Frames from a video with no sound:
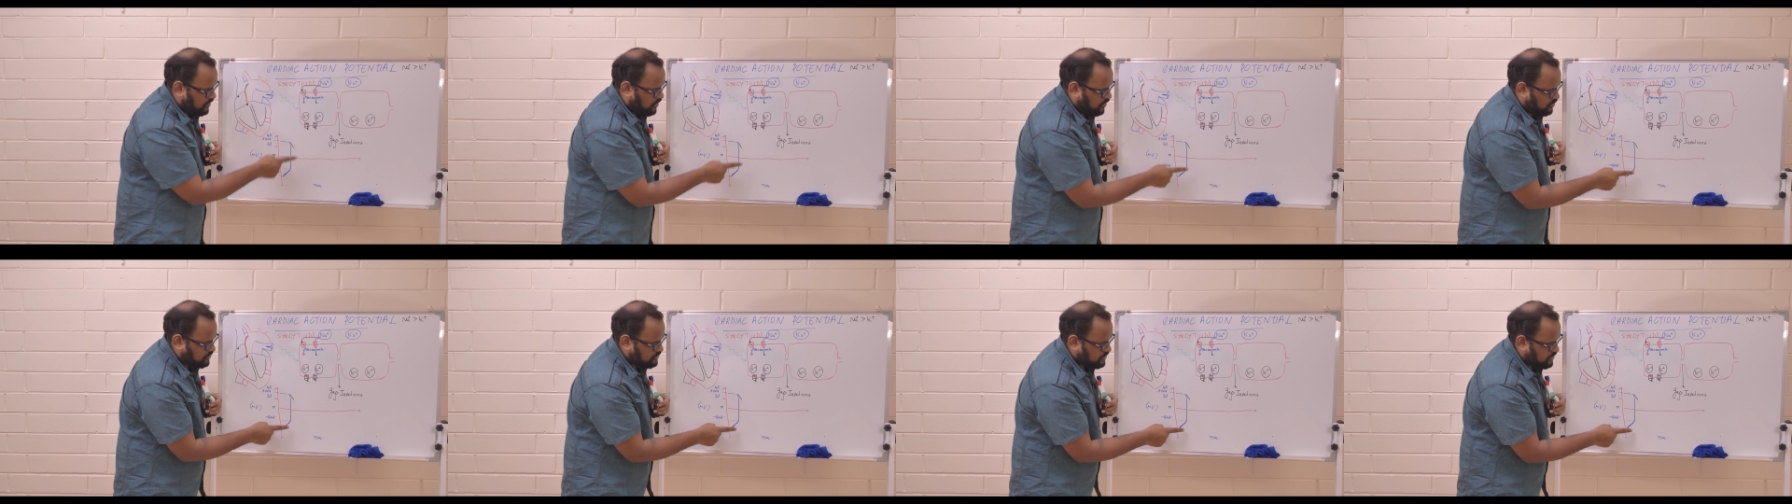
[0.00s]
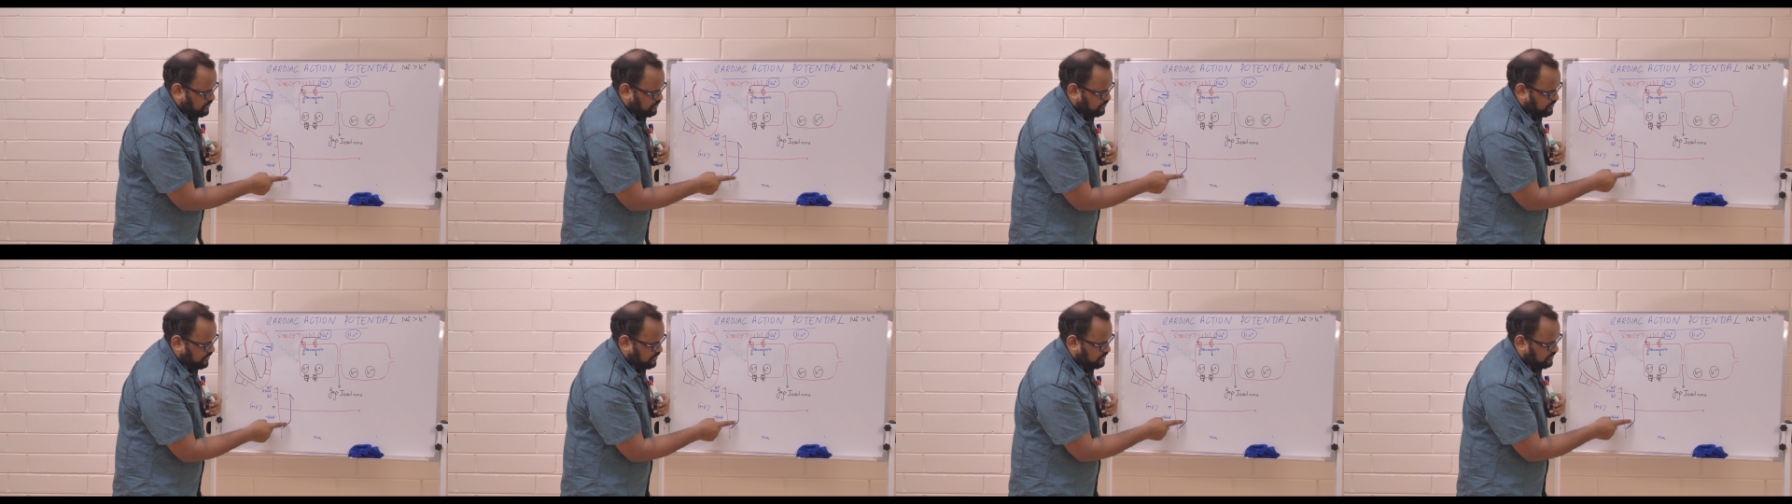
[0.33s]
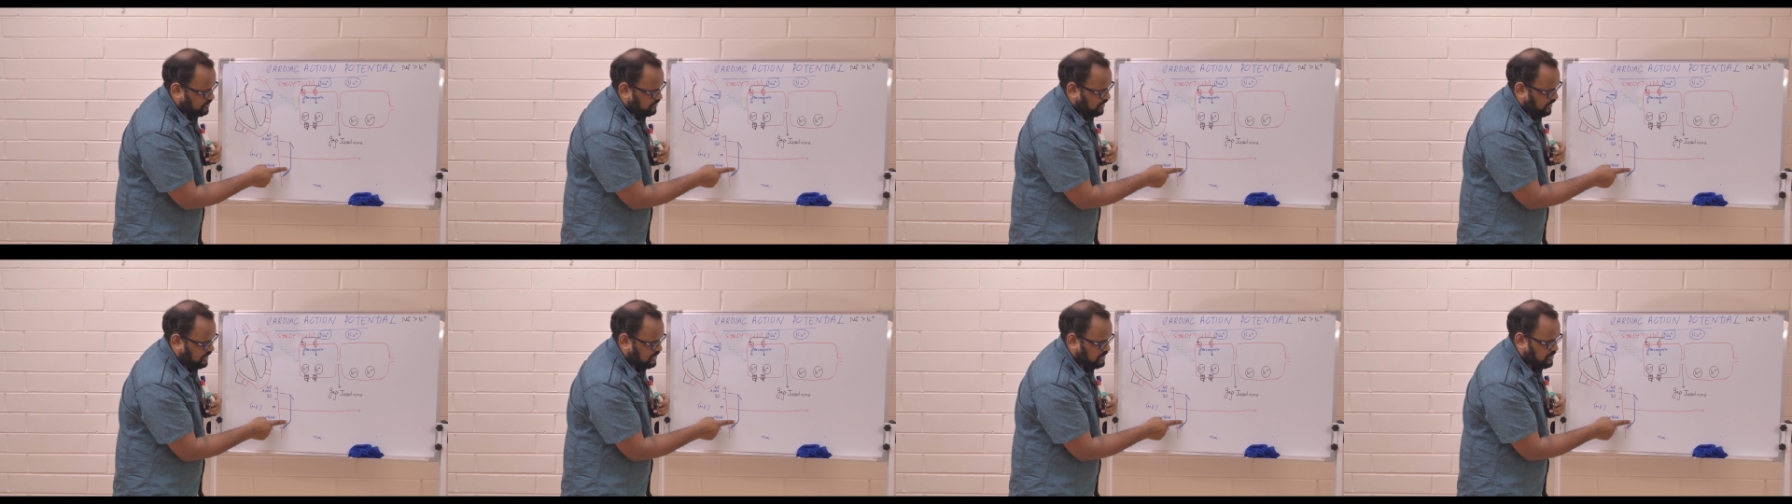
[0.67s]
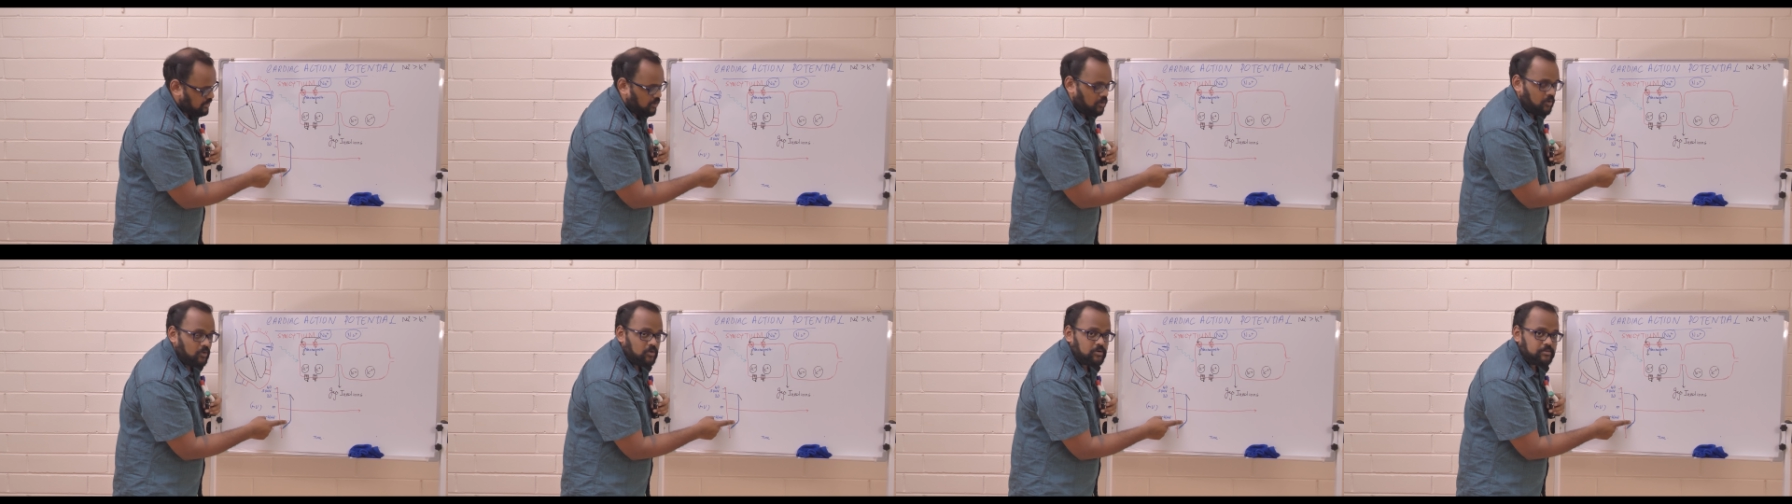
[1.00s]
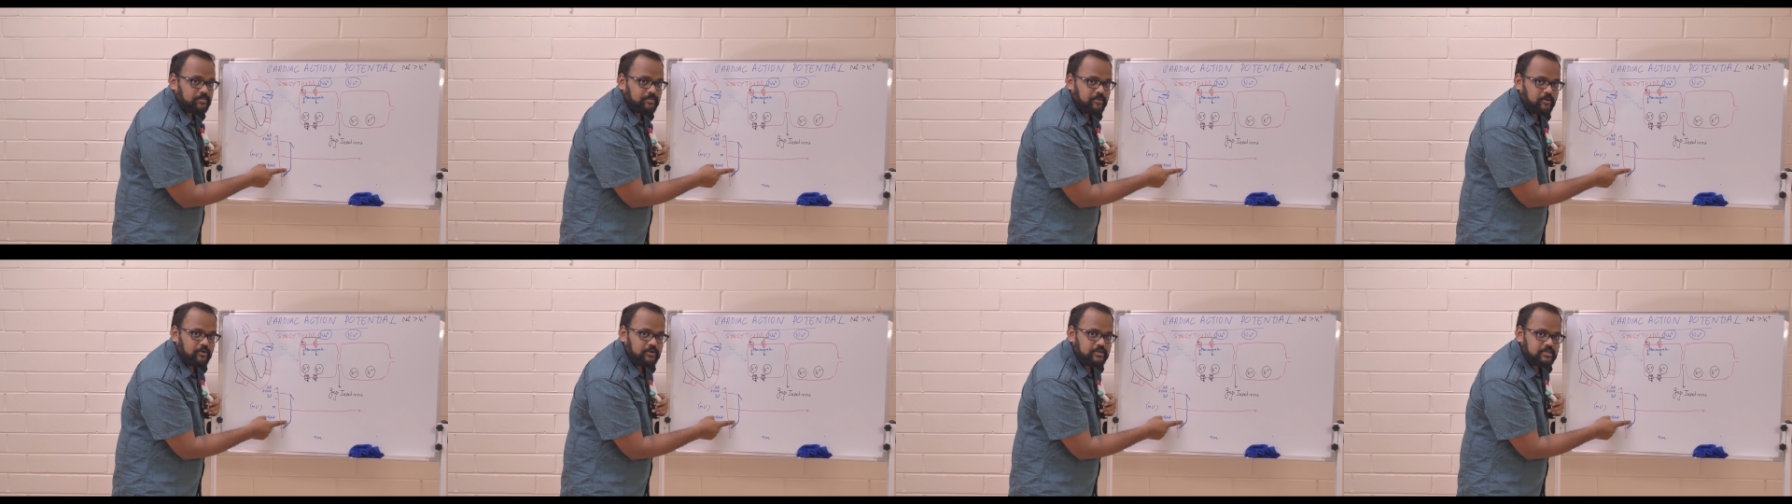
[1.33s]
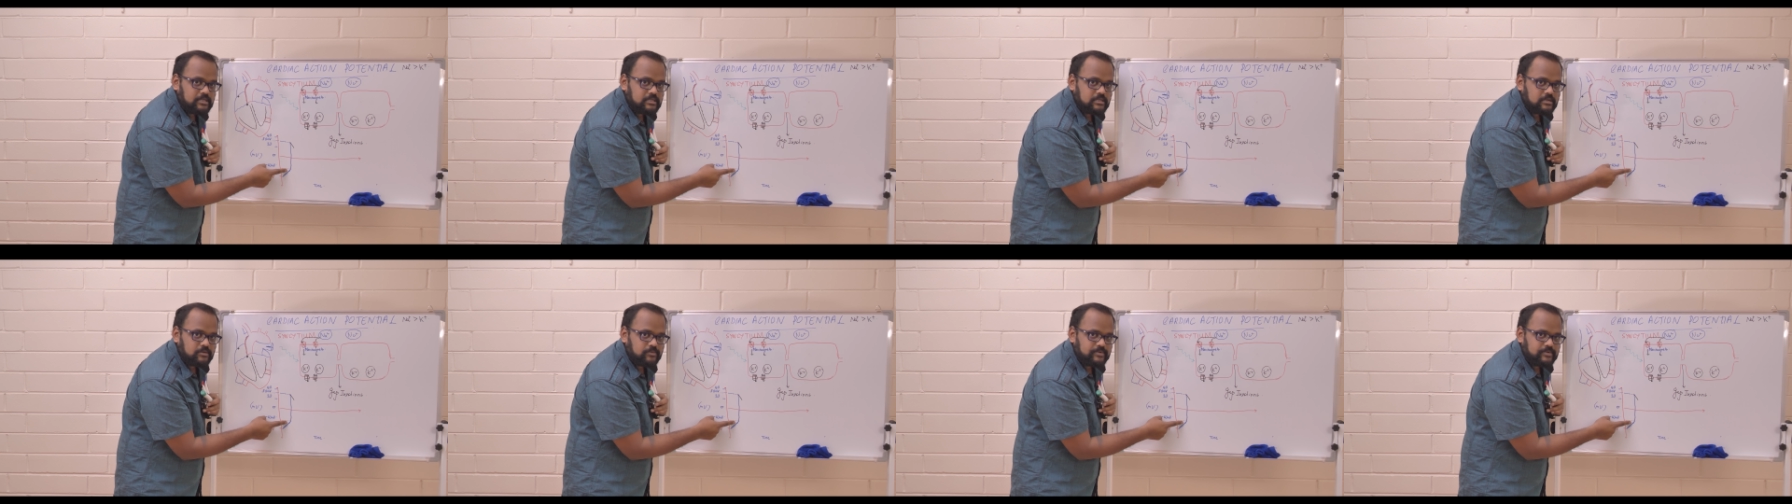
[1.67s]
goes into the threshold point,